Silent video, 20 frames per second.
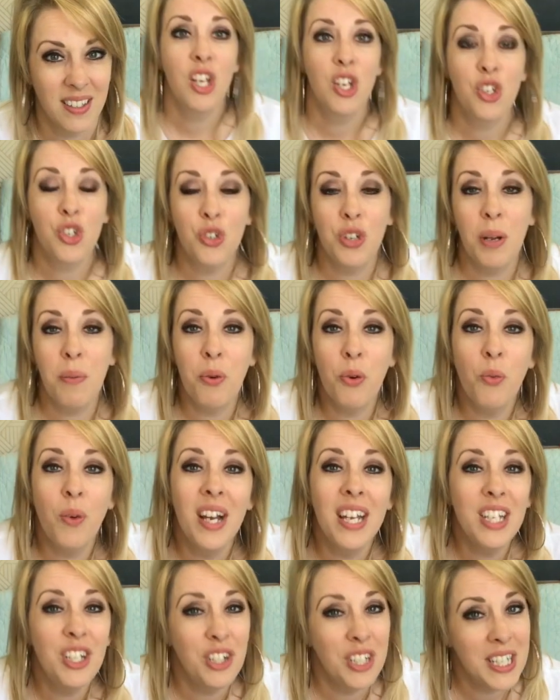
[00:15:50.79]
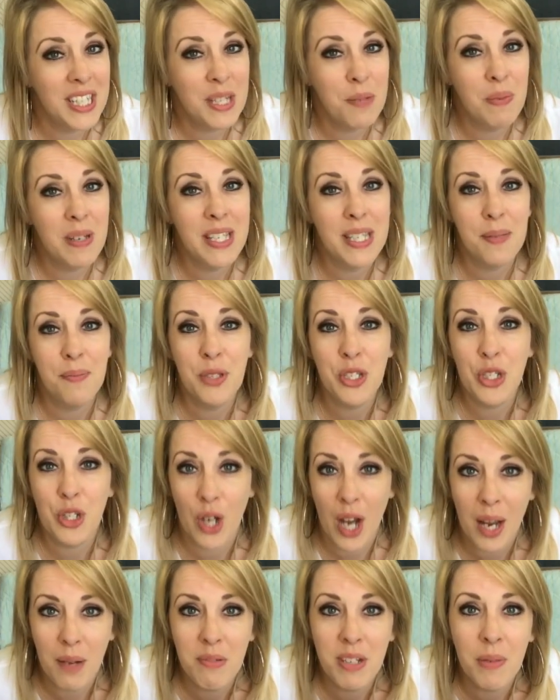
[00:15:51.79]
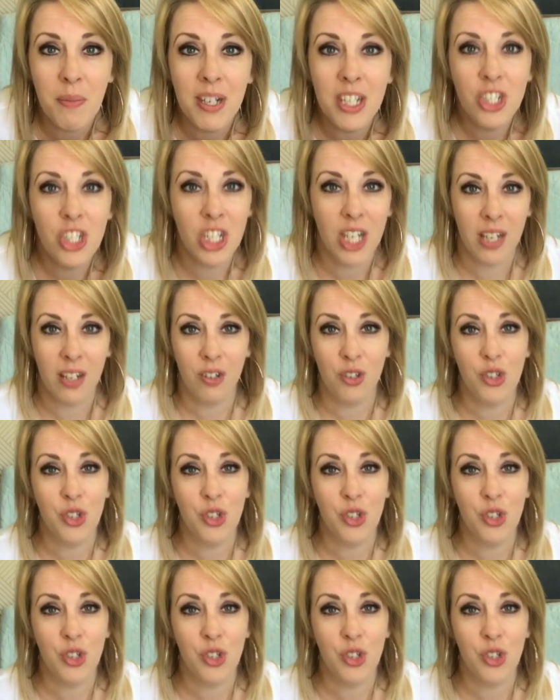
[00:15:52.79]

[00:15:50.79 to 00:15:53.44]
So number 1, you need to be subscribed to my channel.